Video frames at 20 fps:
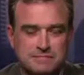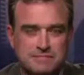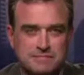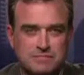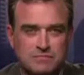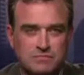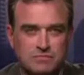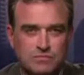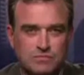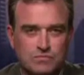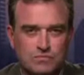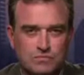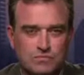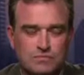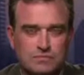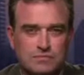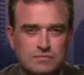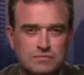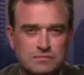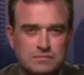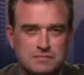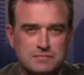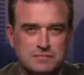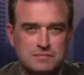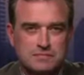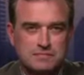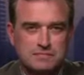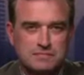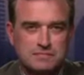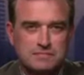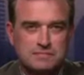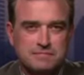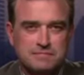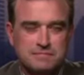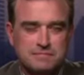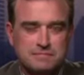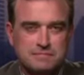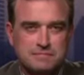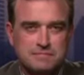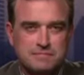
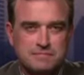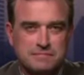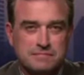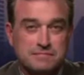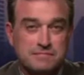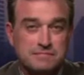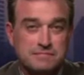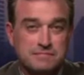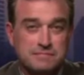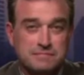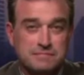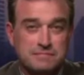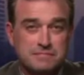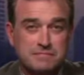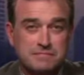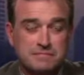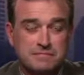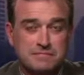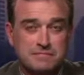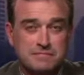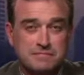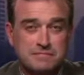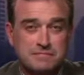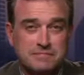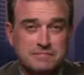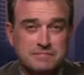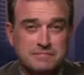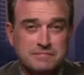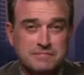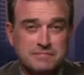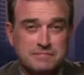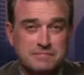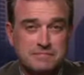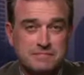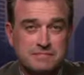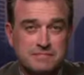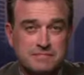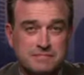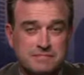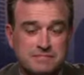
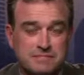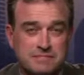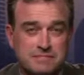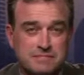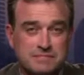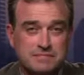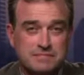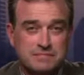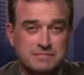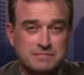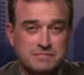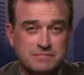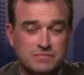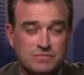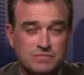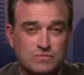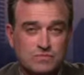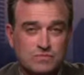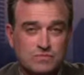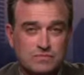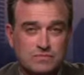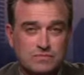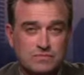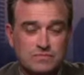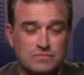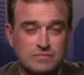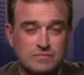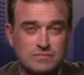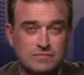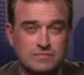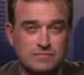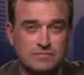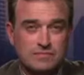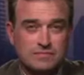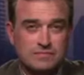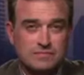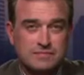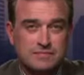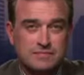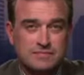
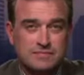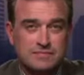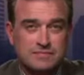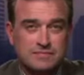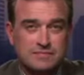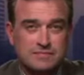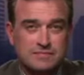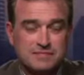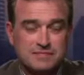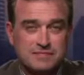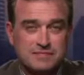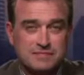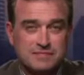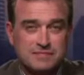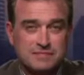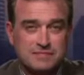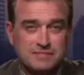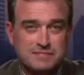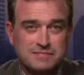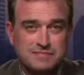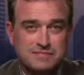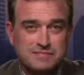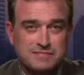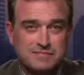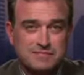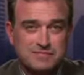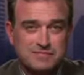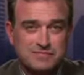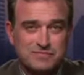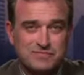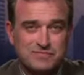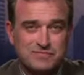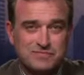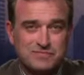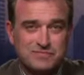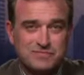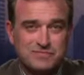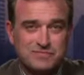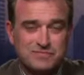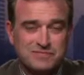The person shown says nothing.